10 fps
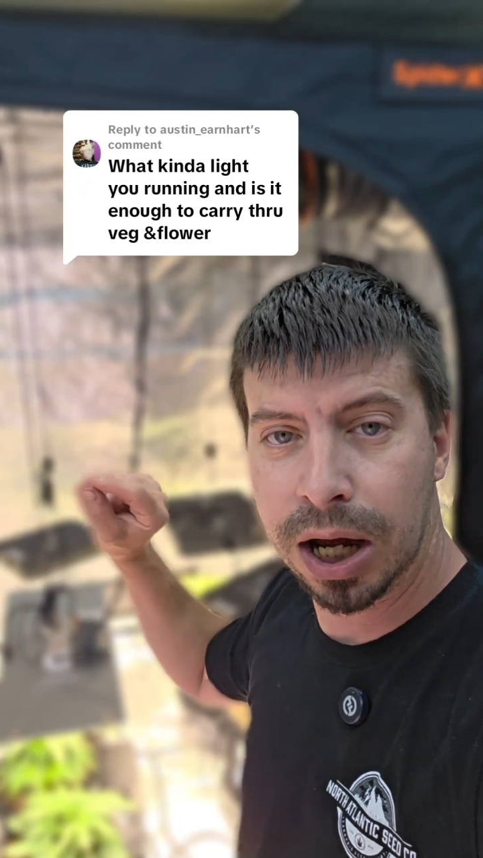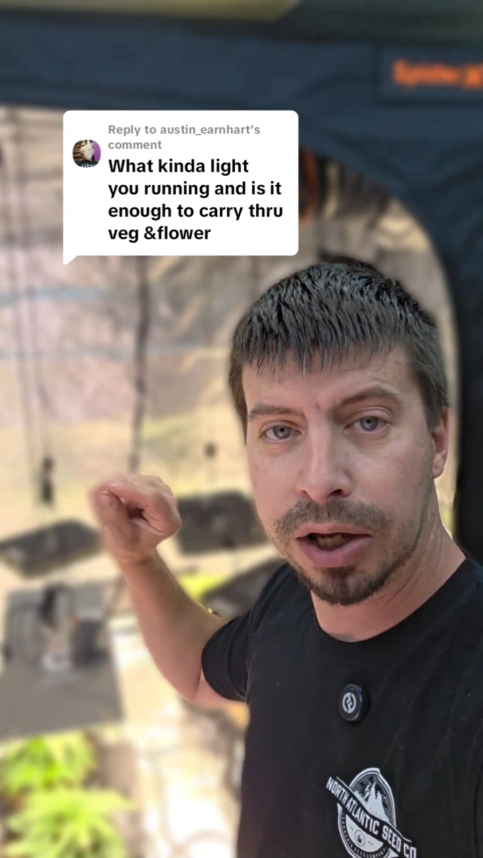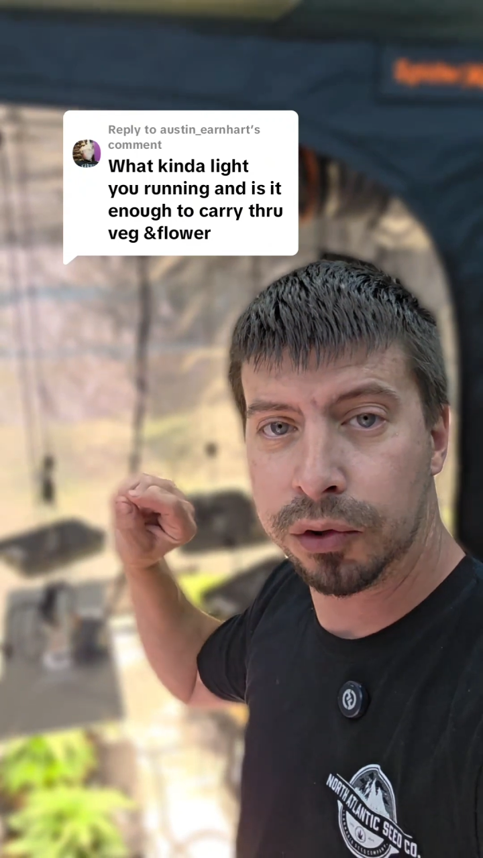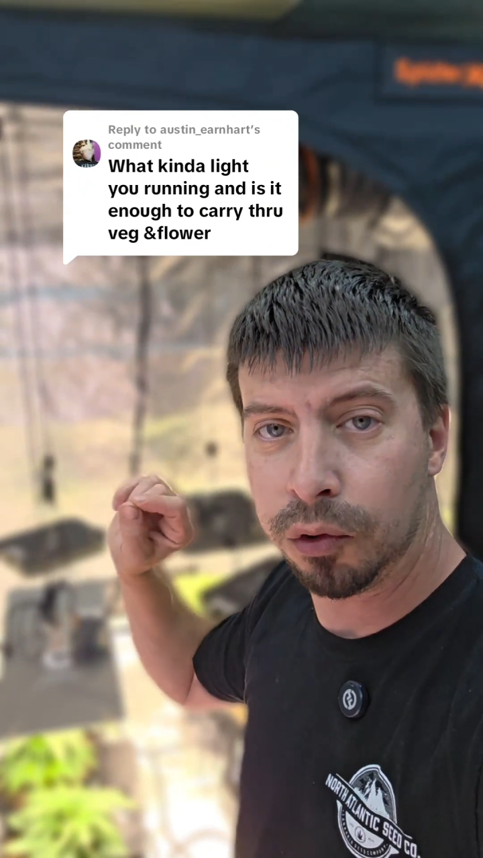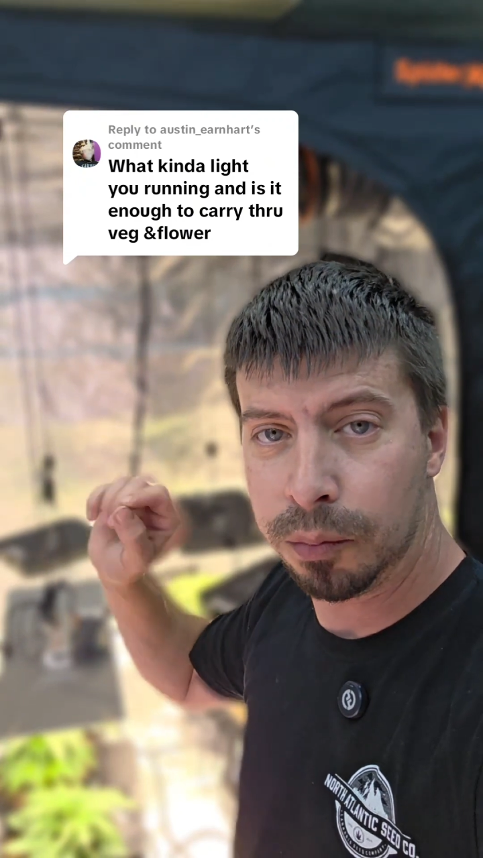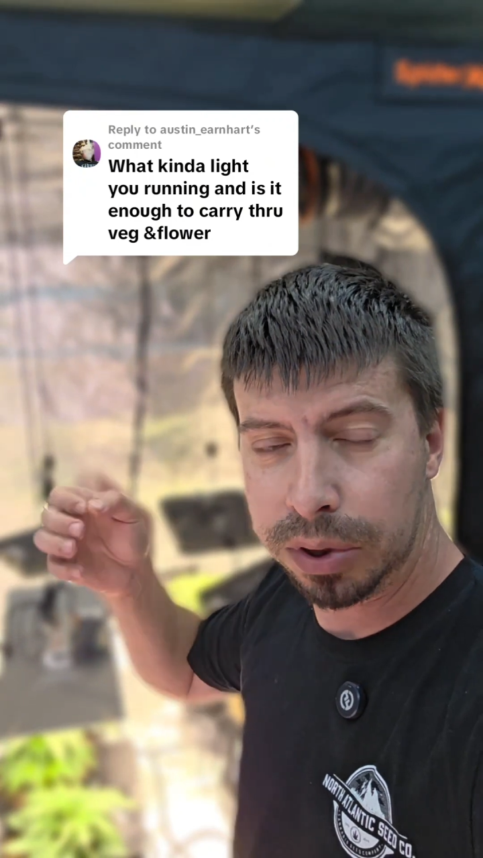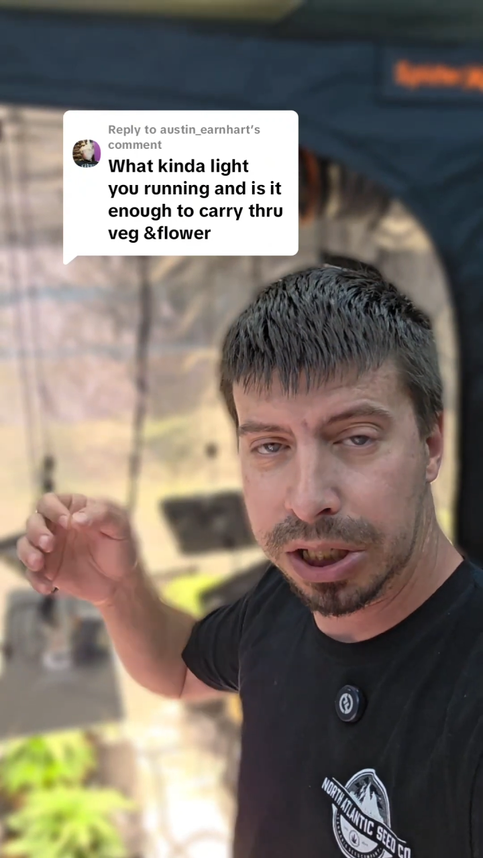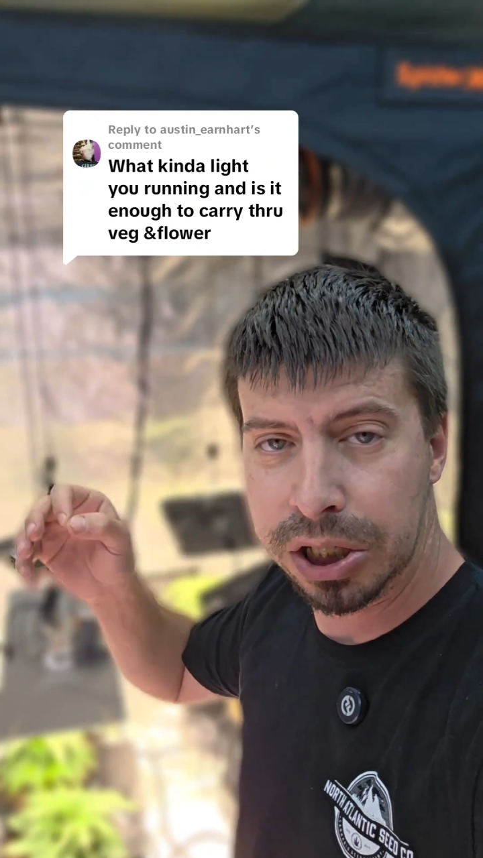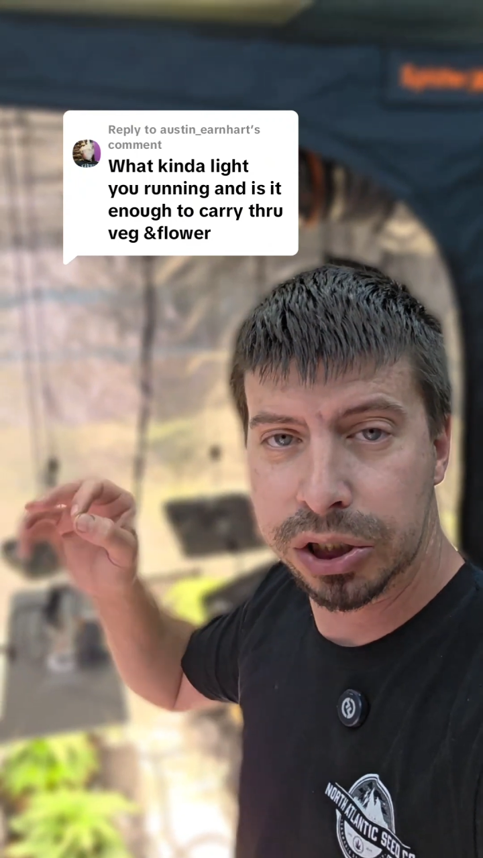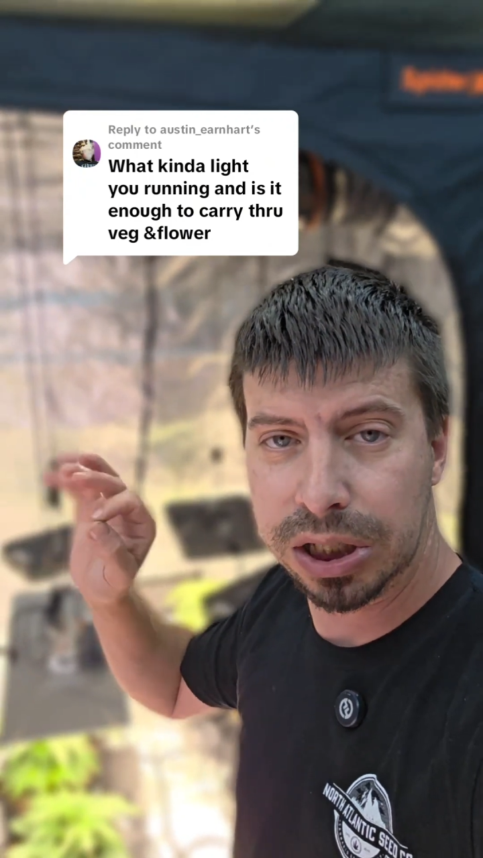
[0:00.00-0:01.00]
you gotta do them
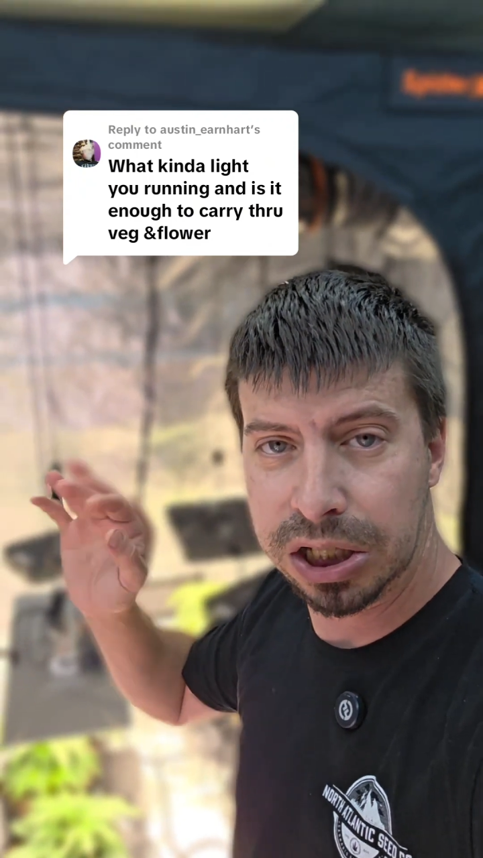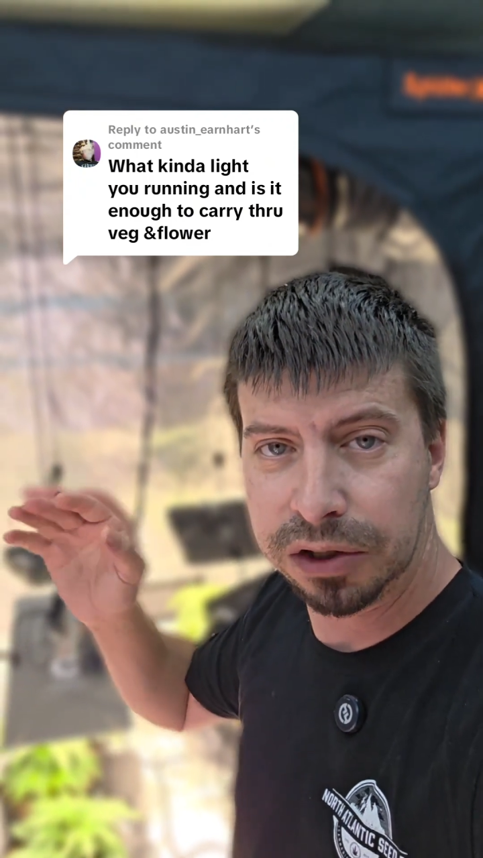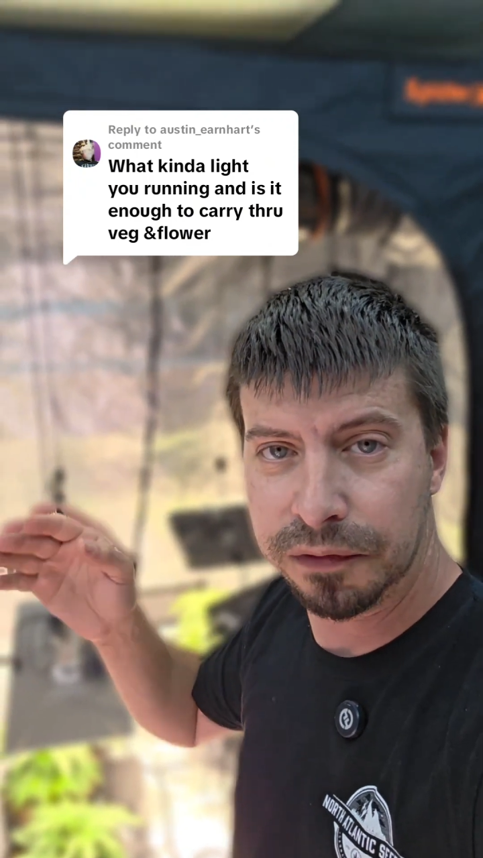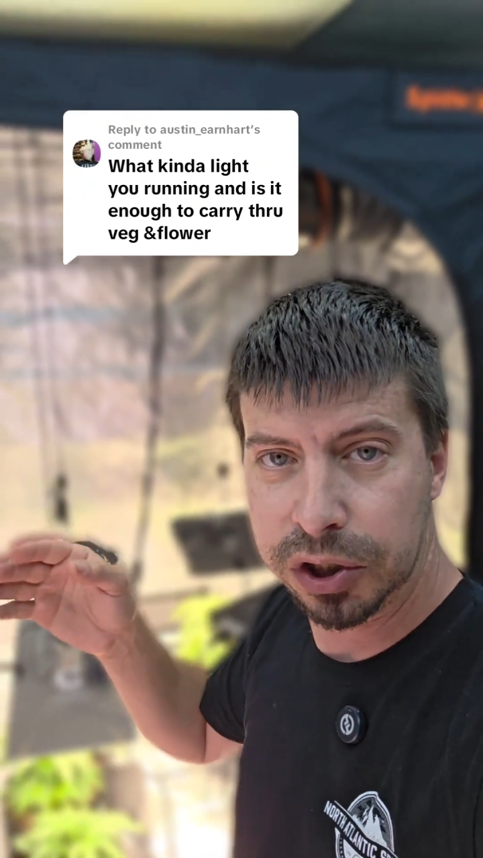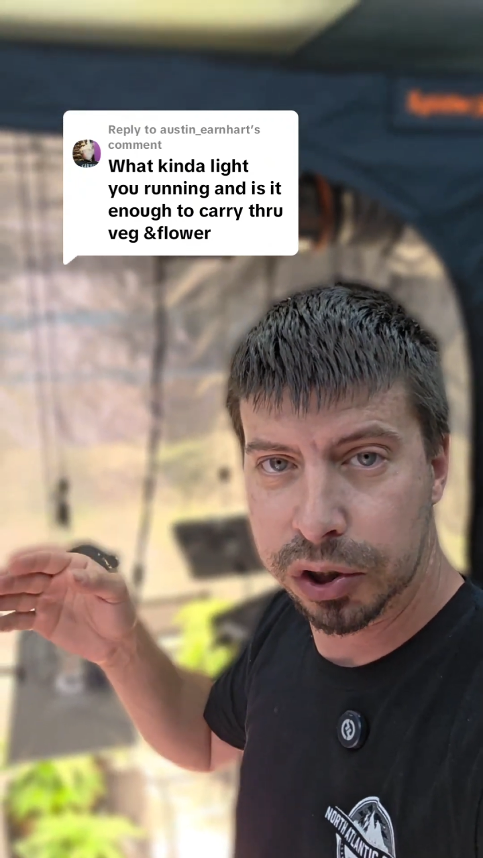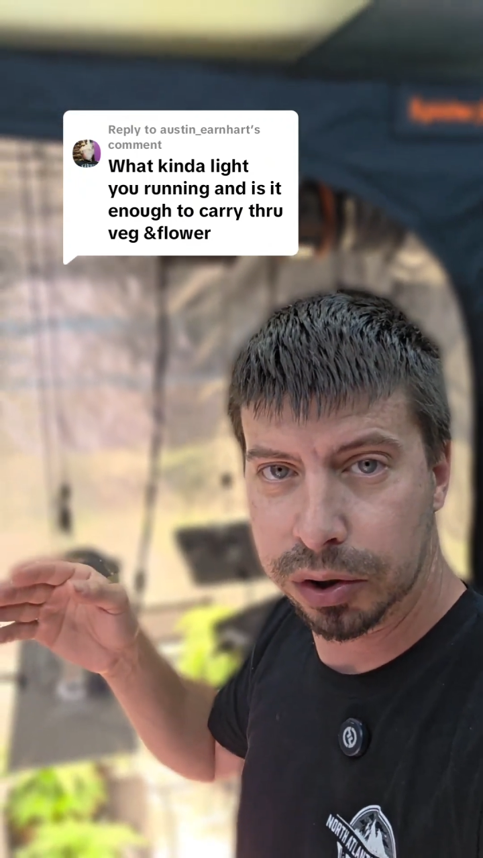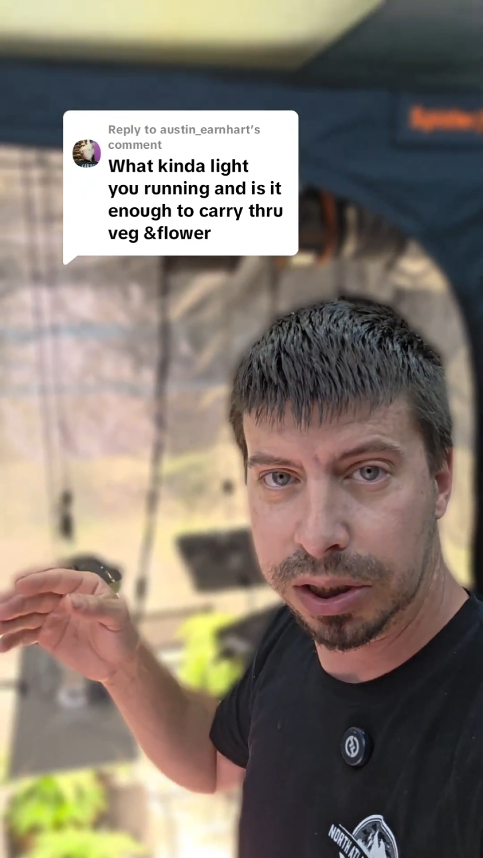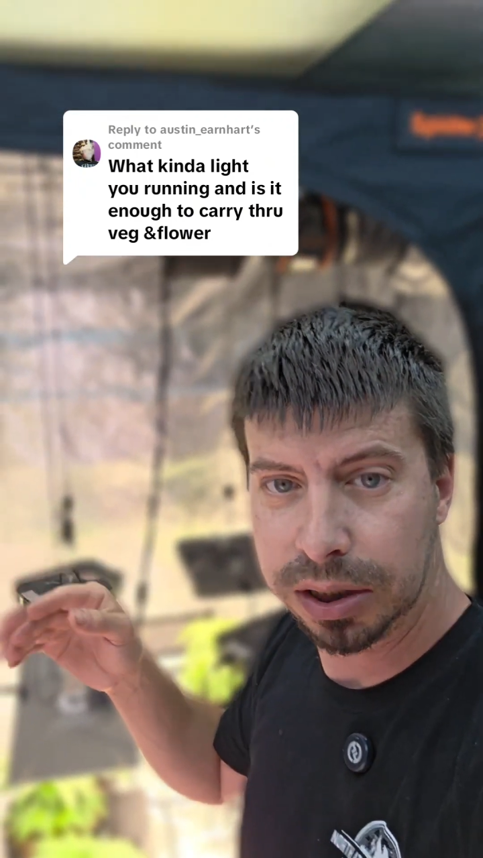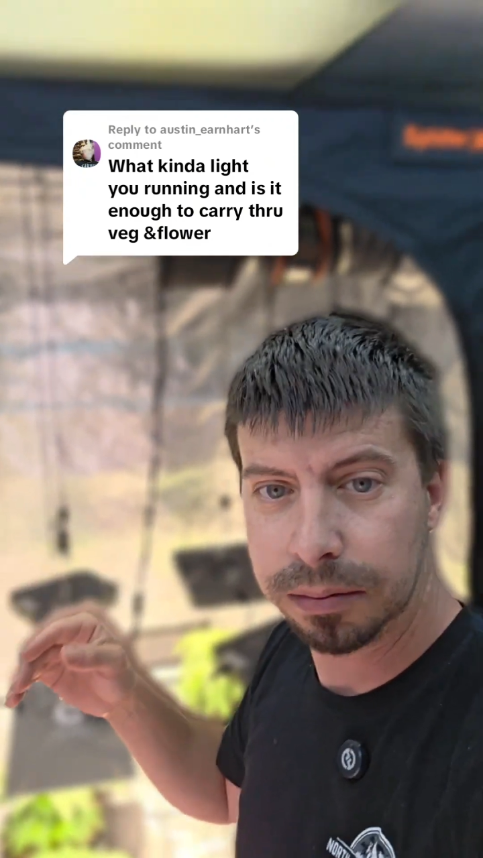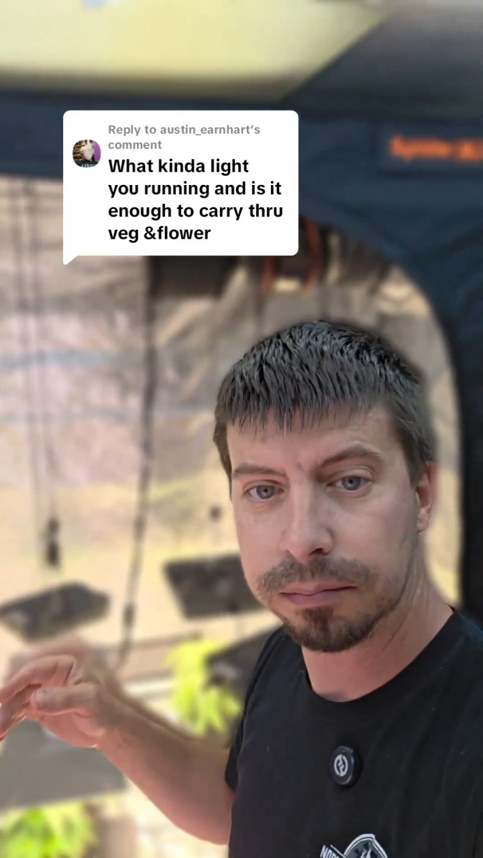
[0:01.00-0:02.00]
each
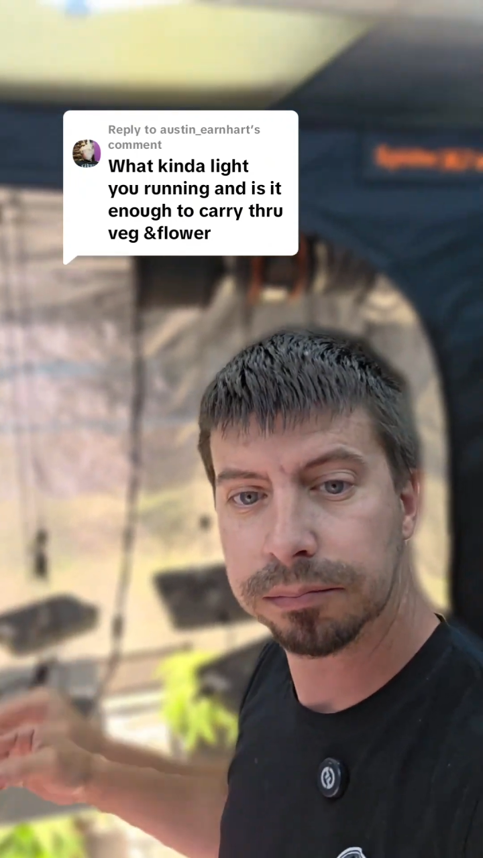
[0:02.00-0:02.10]
individually,